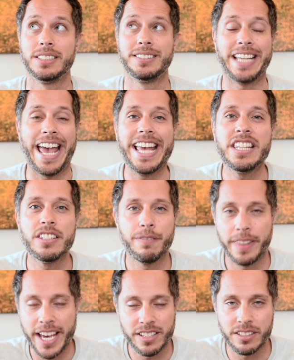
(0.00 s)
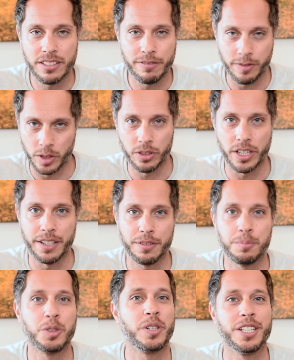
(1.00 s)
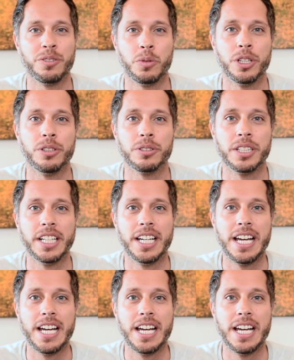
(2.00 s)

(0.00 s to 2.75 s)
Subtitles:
tens of thousands of photographs from around the world.